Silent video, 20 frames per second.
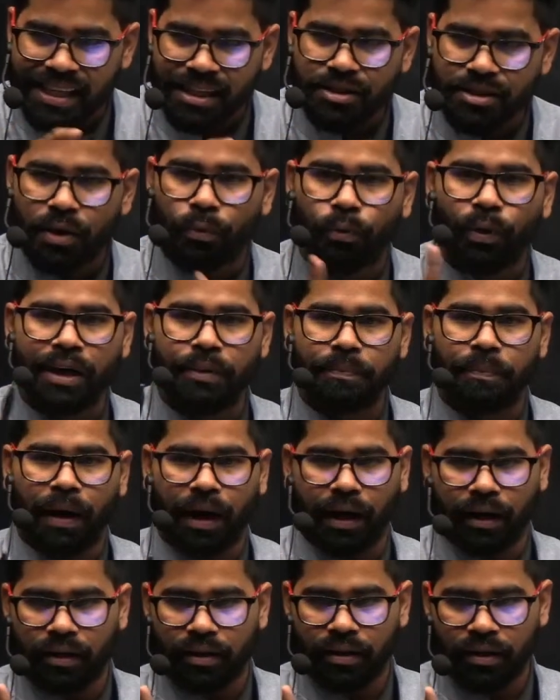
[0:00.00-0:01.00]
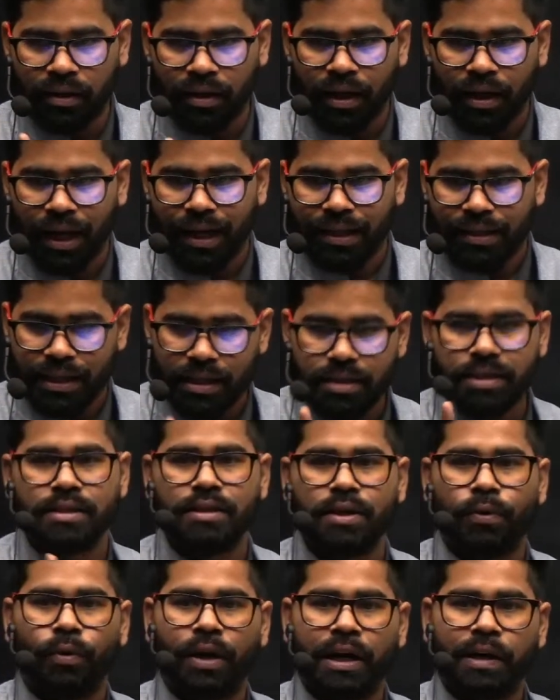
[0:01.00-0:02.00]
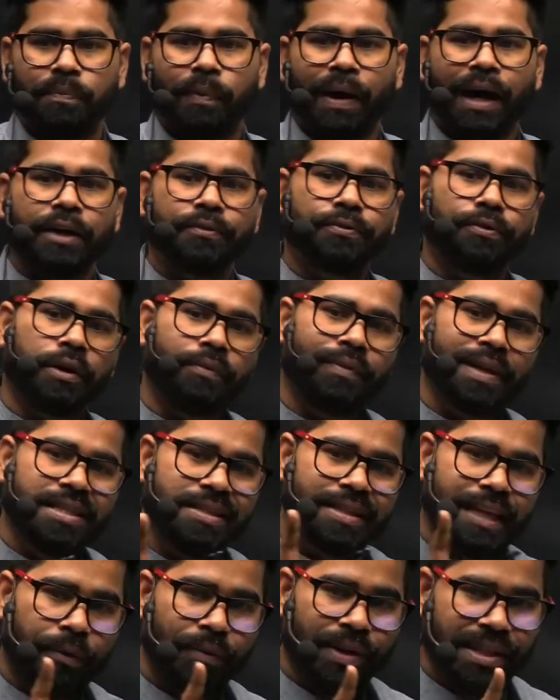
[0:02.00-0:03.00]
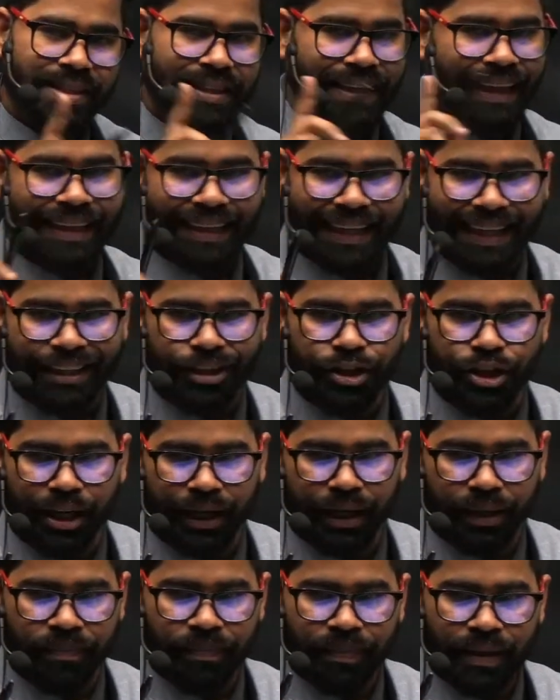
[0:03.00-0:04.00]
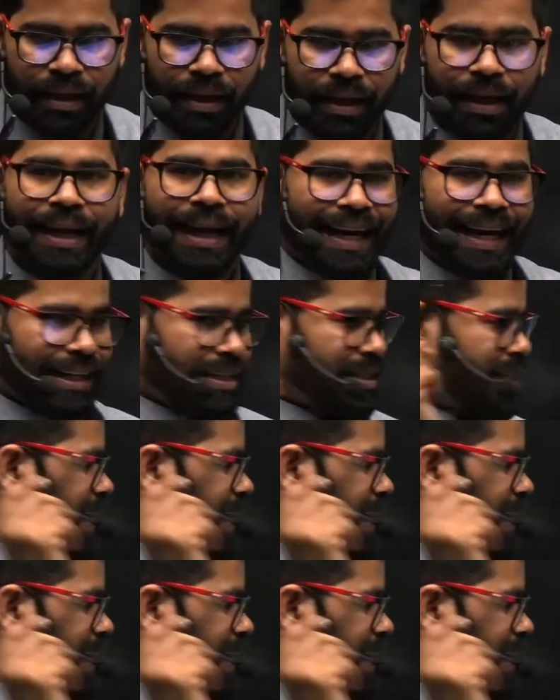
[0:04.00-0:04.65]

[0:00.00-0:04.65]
the one part. This is the one part for which there was contention. It says